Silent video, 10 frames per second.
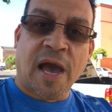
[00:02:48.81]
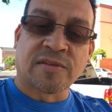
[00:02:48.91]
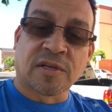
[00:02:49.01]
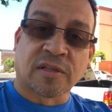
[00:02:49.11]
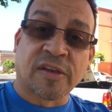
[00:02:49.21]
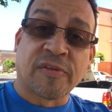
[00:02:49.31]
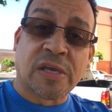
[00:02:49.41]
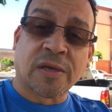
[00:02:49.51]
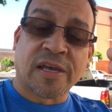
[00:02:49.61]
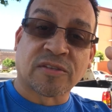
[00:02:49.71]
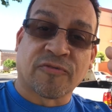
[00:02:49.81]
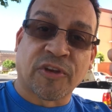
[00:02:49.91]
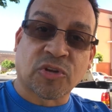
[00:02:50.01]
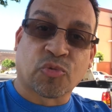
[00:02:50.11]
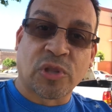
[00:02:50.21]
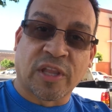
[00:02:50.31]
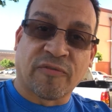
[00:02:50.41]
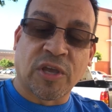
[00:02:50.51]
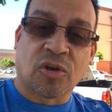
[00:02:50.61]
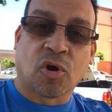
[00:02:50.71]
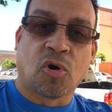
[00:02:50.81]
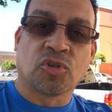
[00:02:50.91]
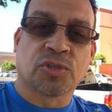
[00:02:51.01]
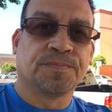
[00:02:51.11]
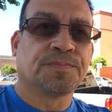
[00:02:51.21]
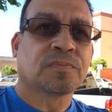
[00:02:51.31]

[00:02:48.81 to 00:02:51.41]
as a victory living coach,